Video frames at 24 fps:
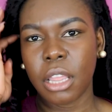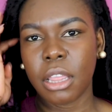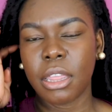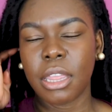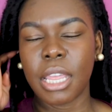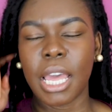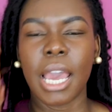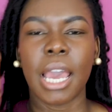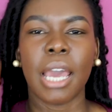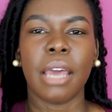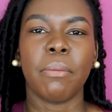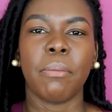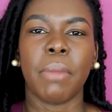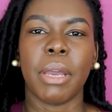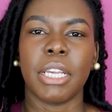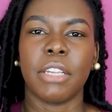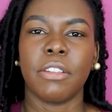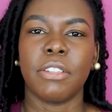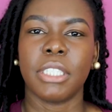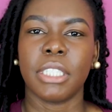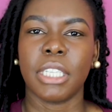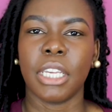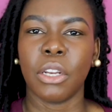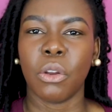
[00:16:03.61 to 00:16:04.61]
that my
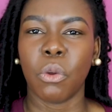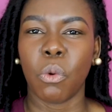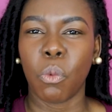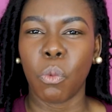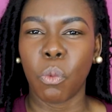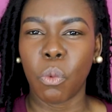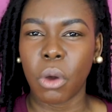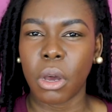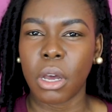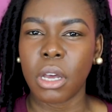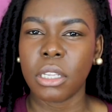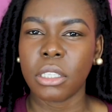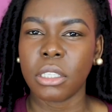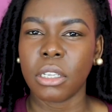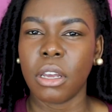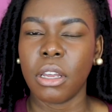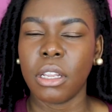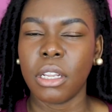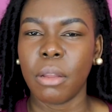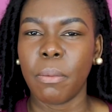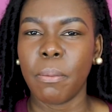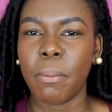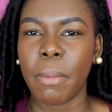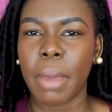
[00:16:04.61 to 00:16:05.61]
skin was
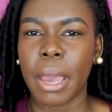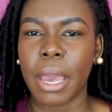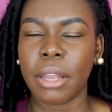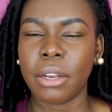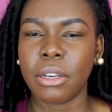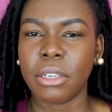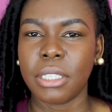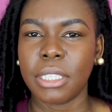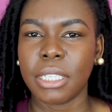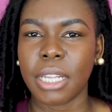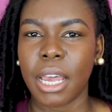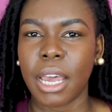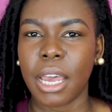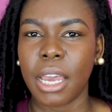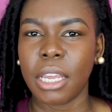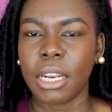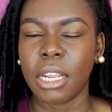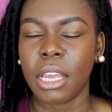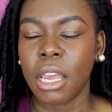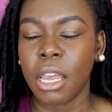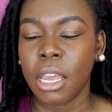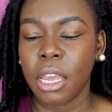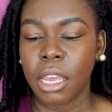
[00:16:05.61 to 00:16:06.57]
on the matte side.